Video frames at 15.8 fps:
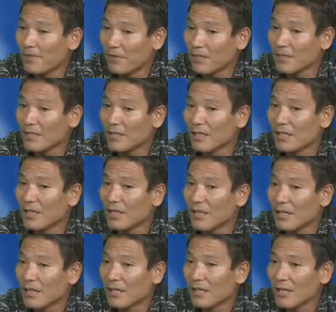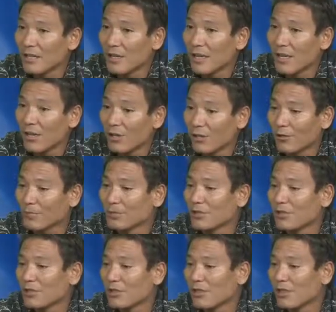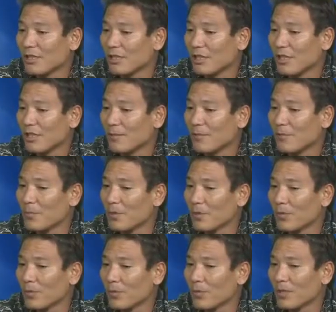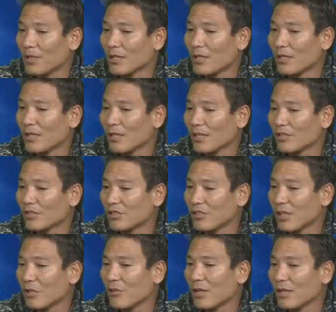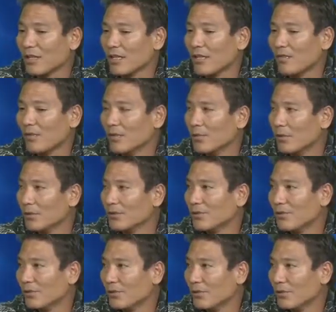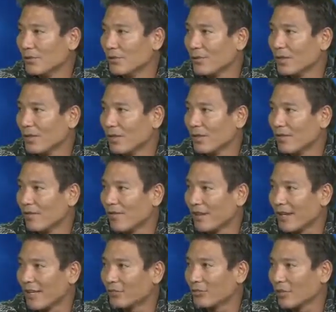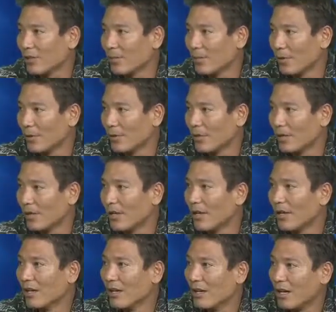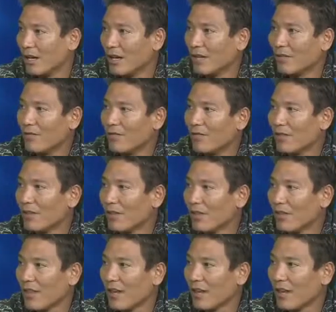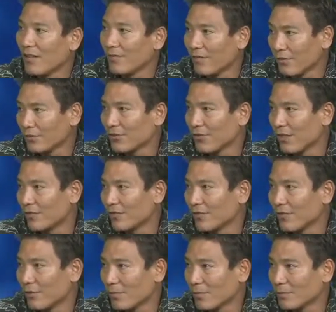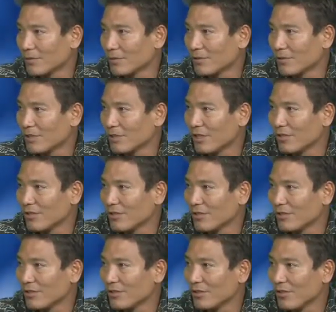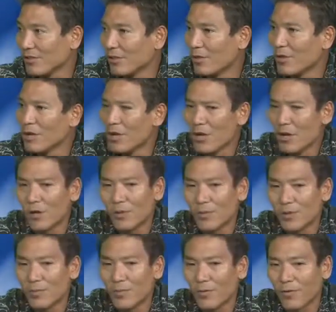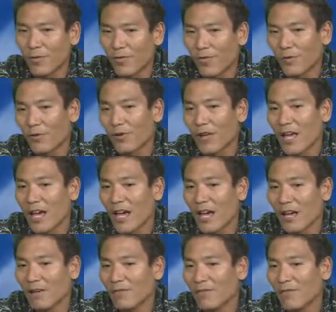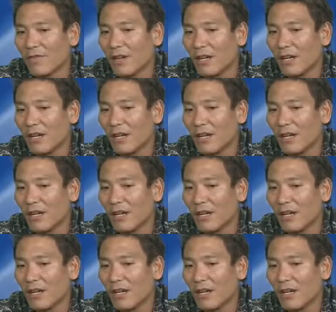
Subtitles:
funding helps really accelerate and give a boost to kind of the financial component of that first phase of commercialization. So we prefer to have